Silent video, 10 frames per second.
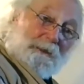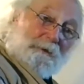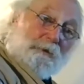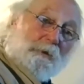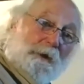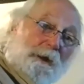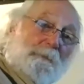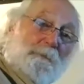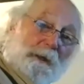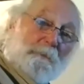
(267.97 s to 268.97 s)
so that
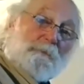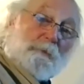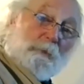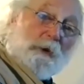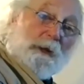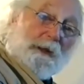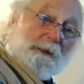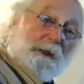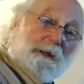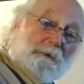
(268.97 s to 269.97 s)
it becomes more like a
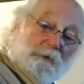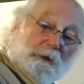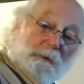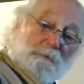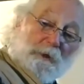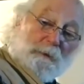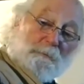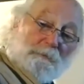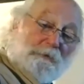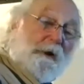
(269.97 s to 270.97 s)
landscape type
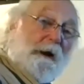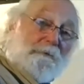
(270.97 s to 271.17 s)
stuff,